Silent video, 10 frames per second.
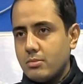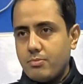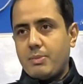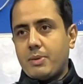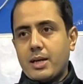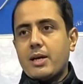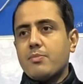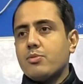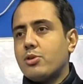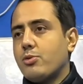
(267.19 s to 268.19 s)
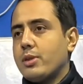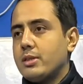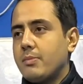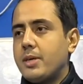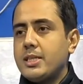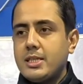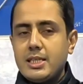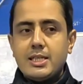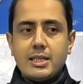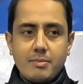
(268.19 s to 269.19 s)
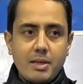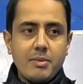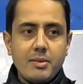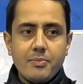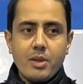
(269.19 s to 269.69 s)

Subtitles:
people get bored when somebody is teaching, maybe.